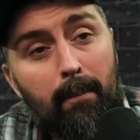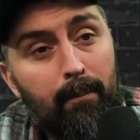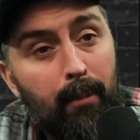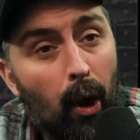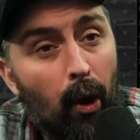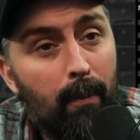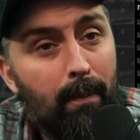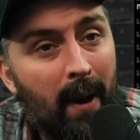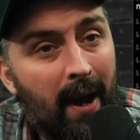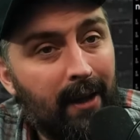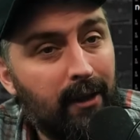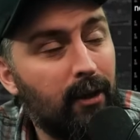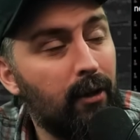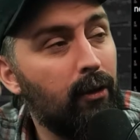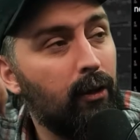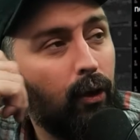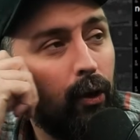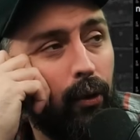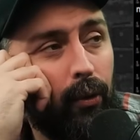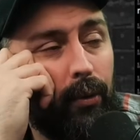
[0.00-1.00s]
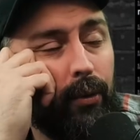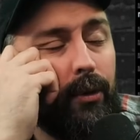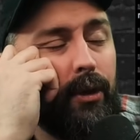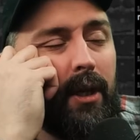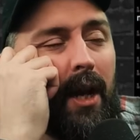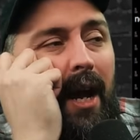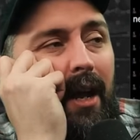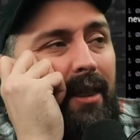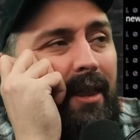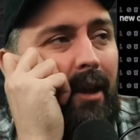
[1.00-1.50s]
Bow peasant ghouls,
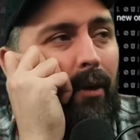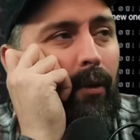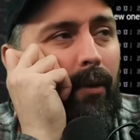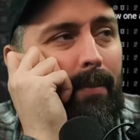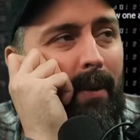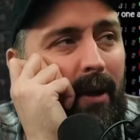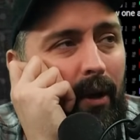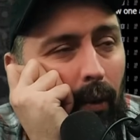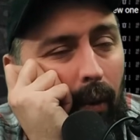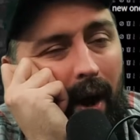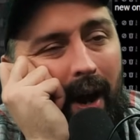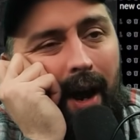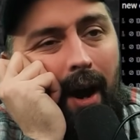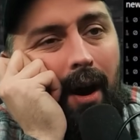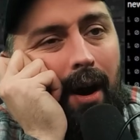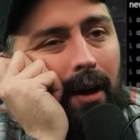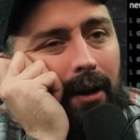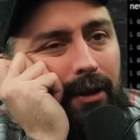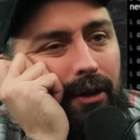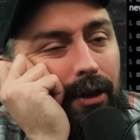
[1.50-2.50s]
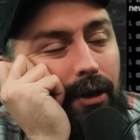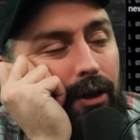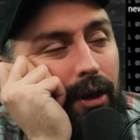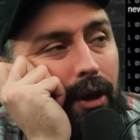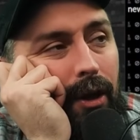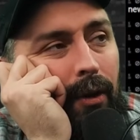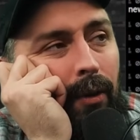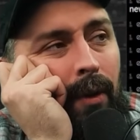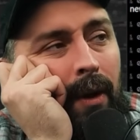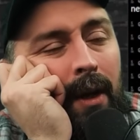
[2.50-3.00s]
I think, would be quite hard to
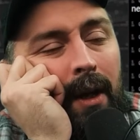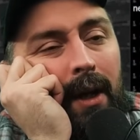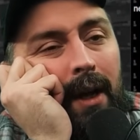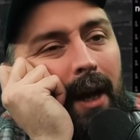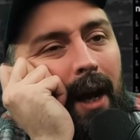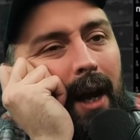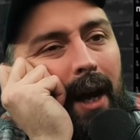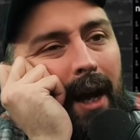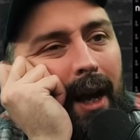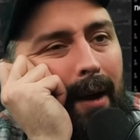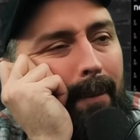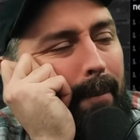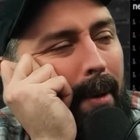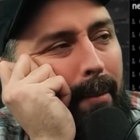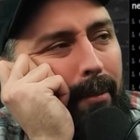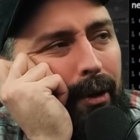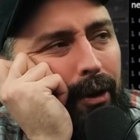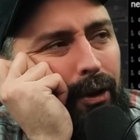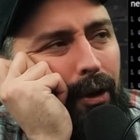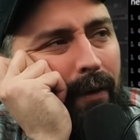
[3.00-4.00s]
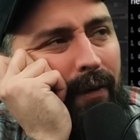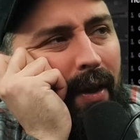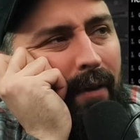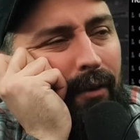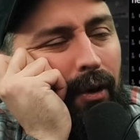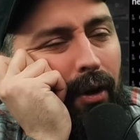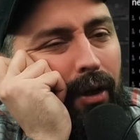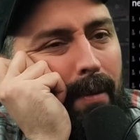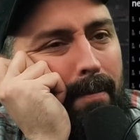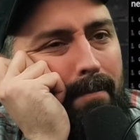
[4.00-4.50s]
do. I'm not sure if they've
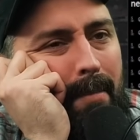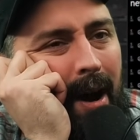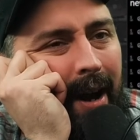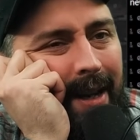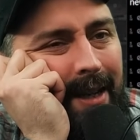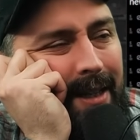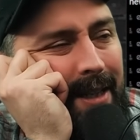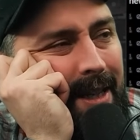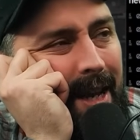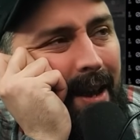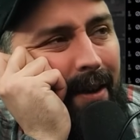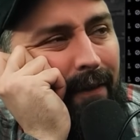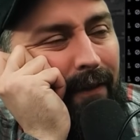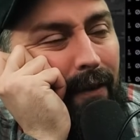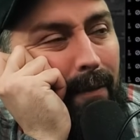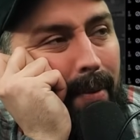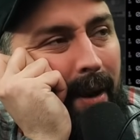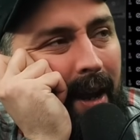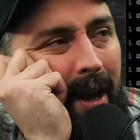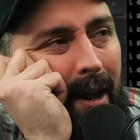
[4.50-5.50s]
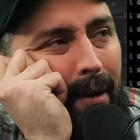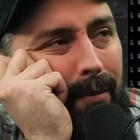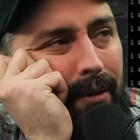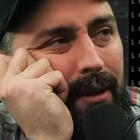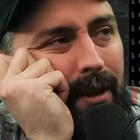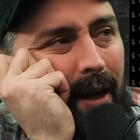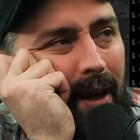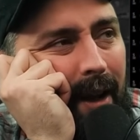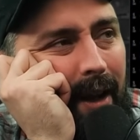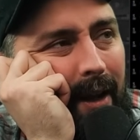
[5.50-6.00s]
got the mindset for being able
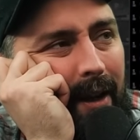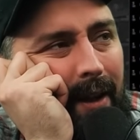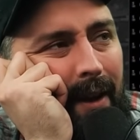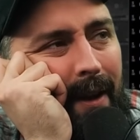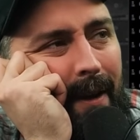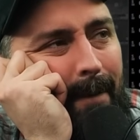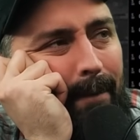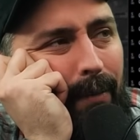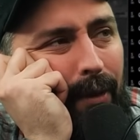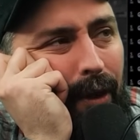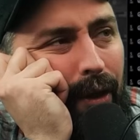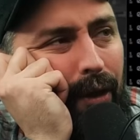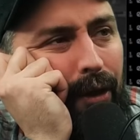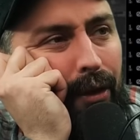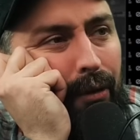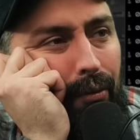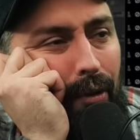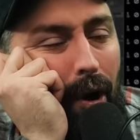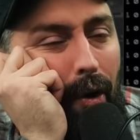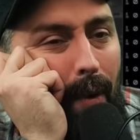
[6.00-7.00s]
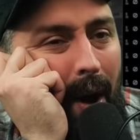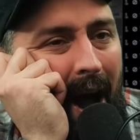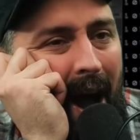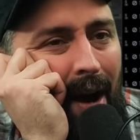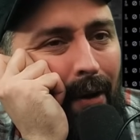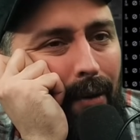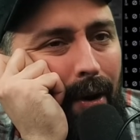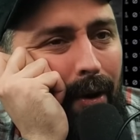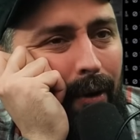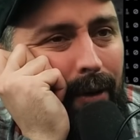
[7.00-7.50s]
to, like, throw
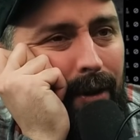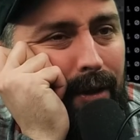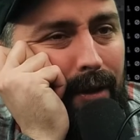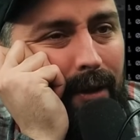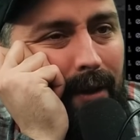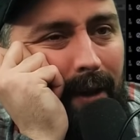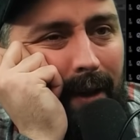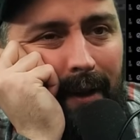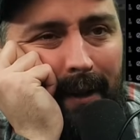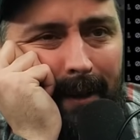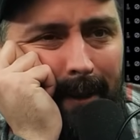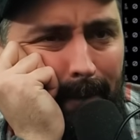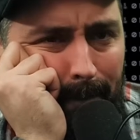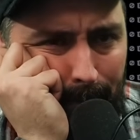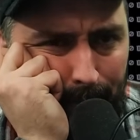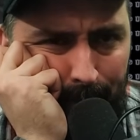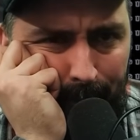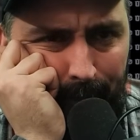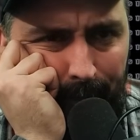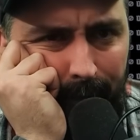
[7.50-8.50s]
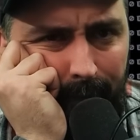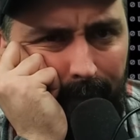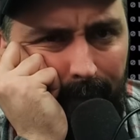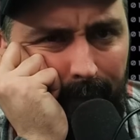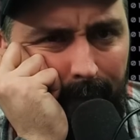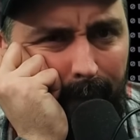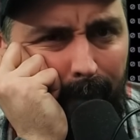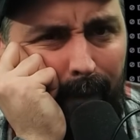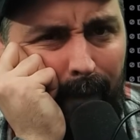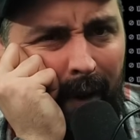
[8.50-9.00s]
arrows.
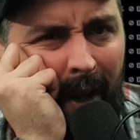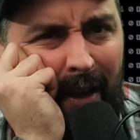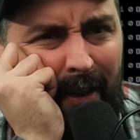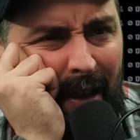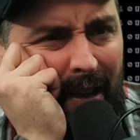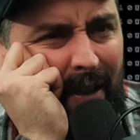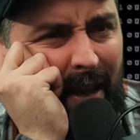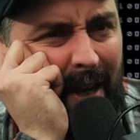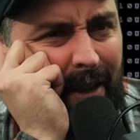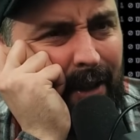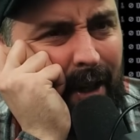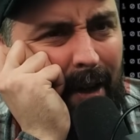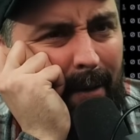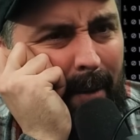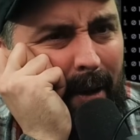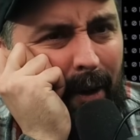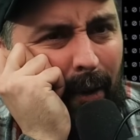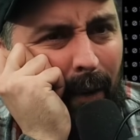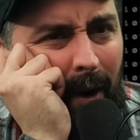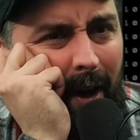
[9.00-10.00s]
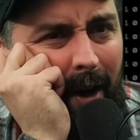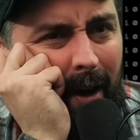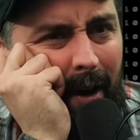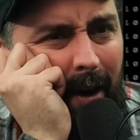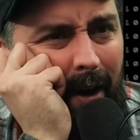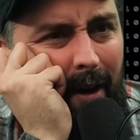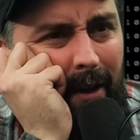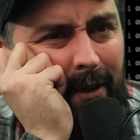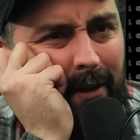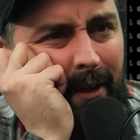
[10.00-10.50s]
I think that's going to be quite
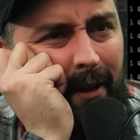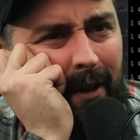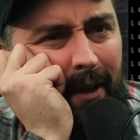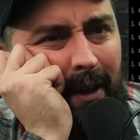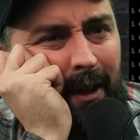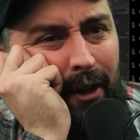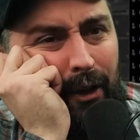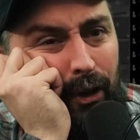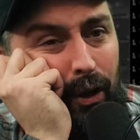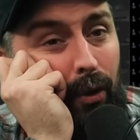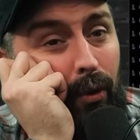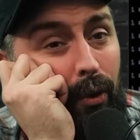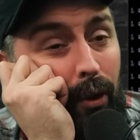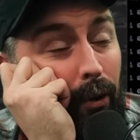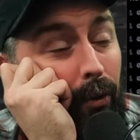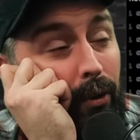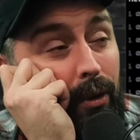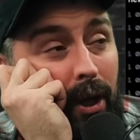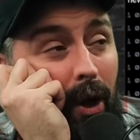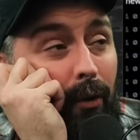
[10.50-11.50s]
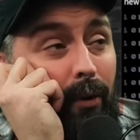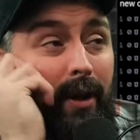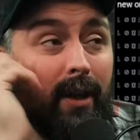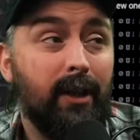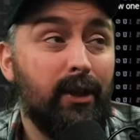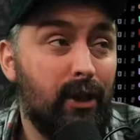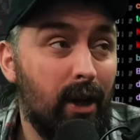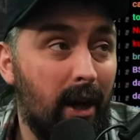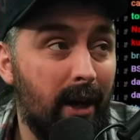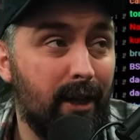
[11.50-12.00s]
hard. 2 ghouls holding
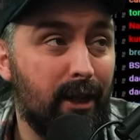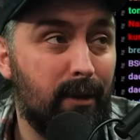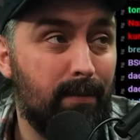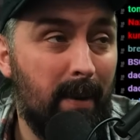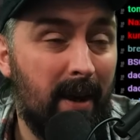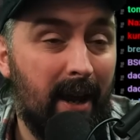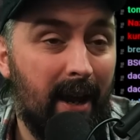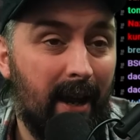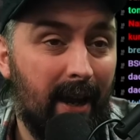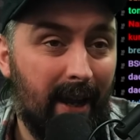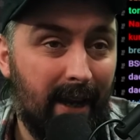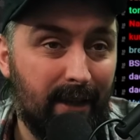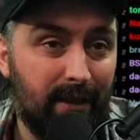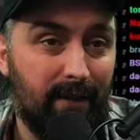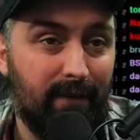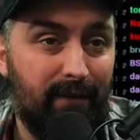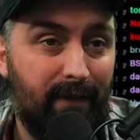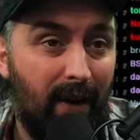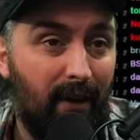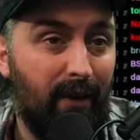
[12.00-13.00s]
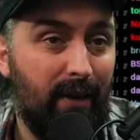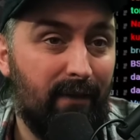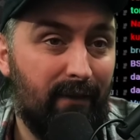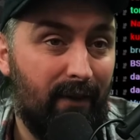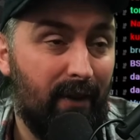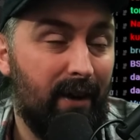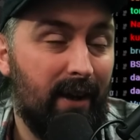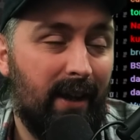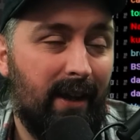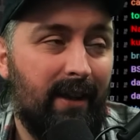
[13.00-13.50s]
a giant spear is a very
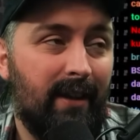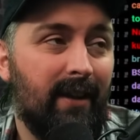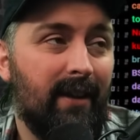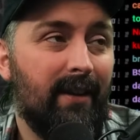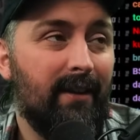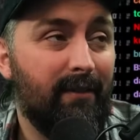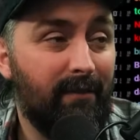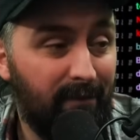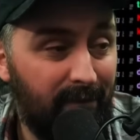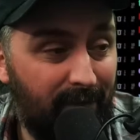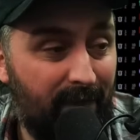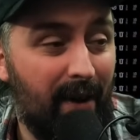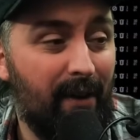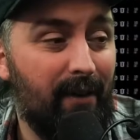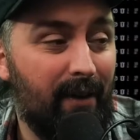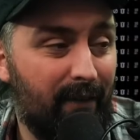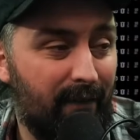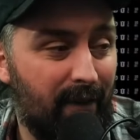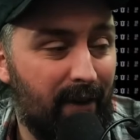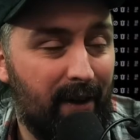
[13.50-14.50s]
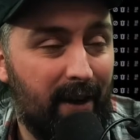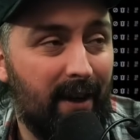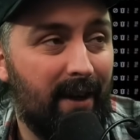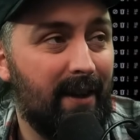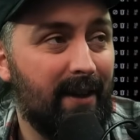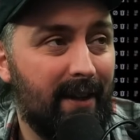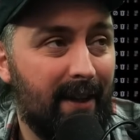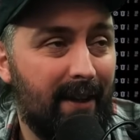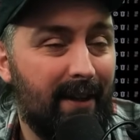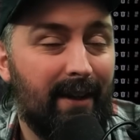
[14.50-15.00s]
funny
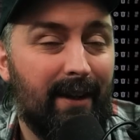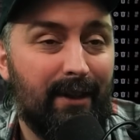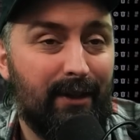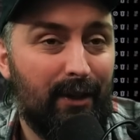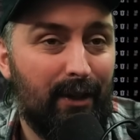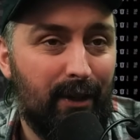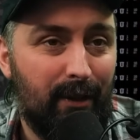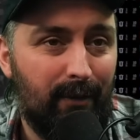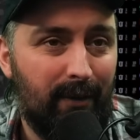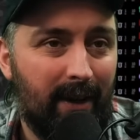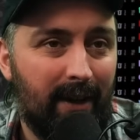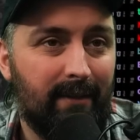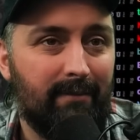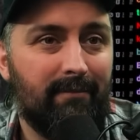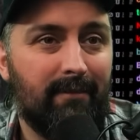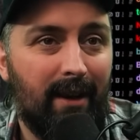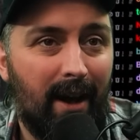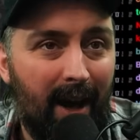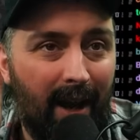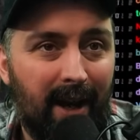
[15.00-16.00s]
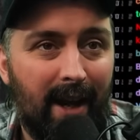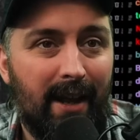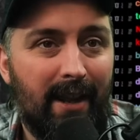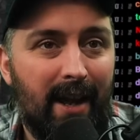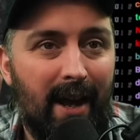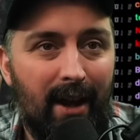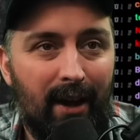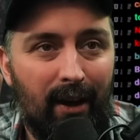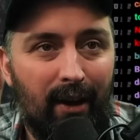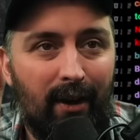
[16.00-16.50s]
idea as a unit. I like
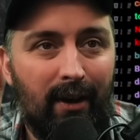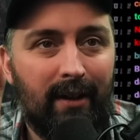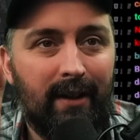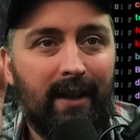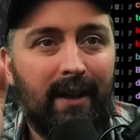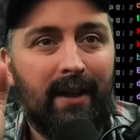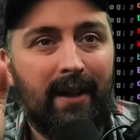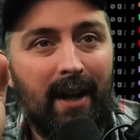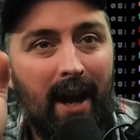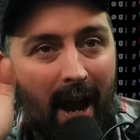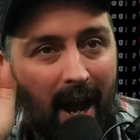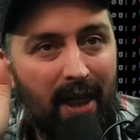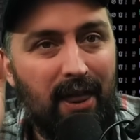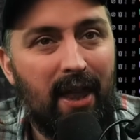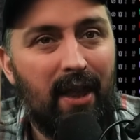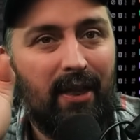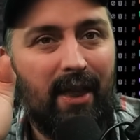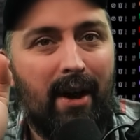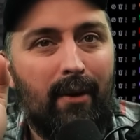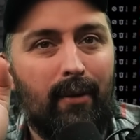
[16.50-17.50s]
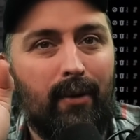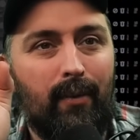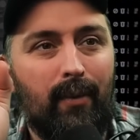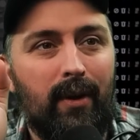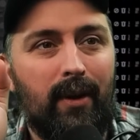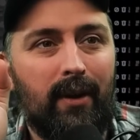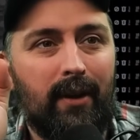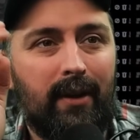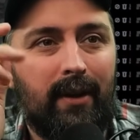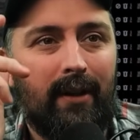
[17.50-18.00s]
that a lot. I think that would
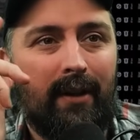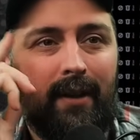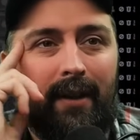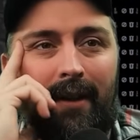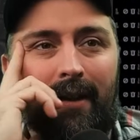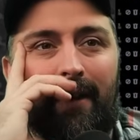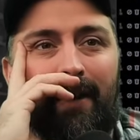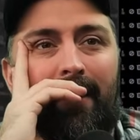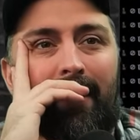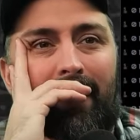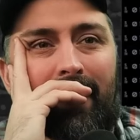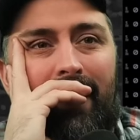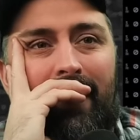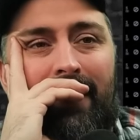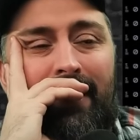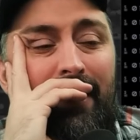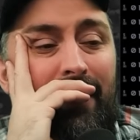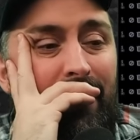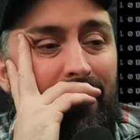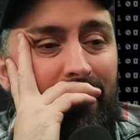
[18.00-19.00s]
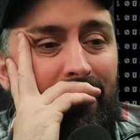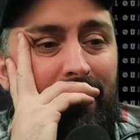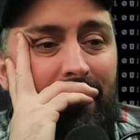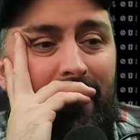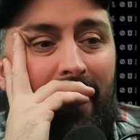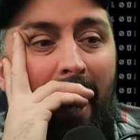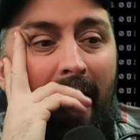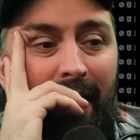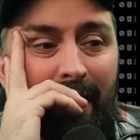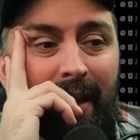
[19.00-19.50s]
work.
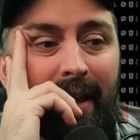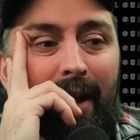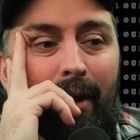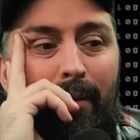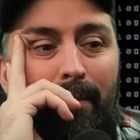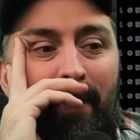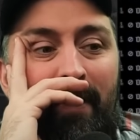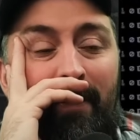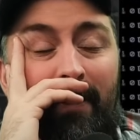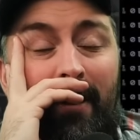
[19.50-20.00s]
I think that would